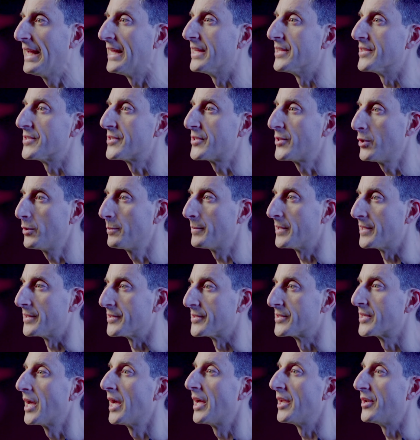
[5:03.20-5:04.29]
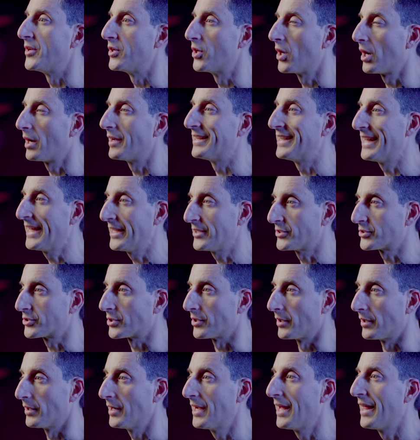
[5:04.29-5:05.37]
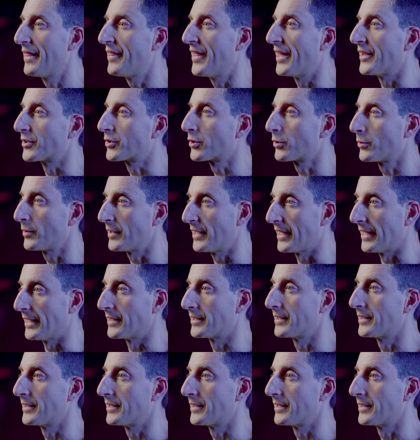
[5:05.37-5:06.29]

it's humans, not nature, that create